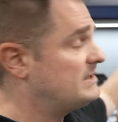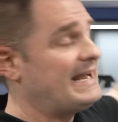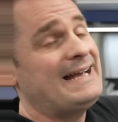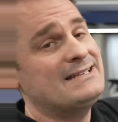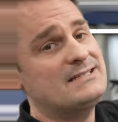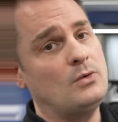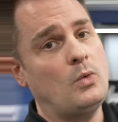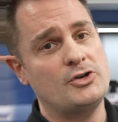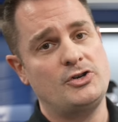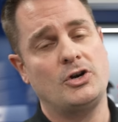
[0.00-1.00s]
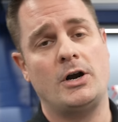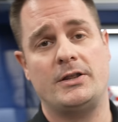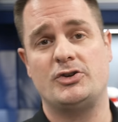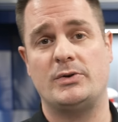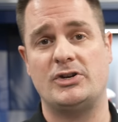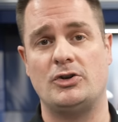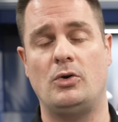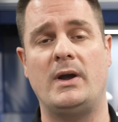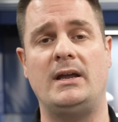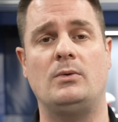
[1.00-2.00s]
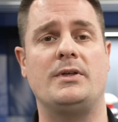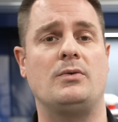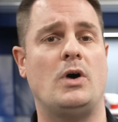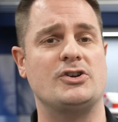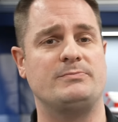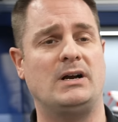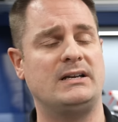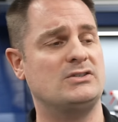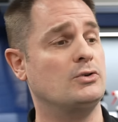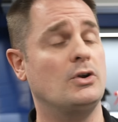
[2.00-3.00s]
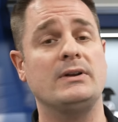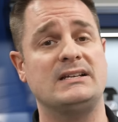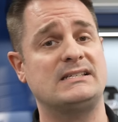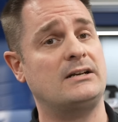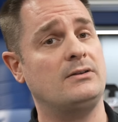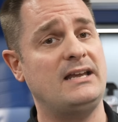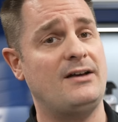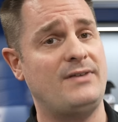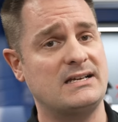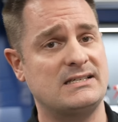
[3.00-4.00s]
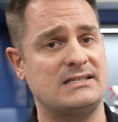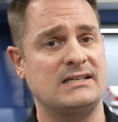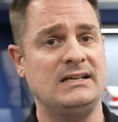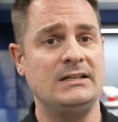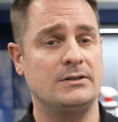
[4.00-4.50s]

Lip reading: can't wash your car the traditional way with wash buckets or don't necessarily have access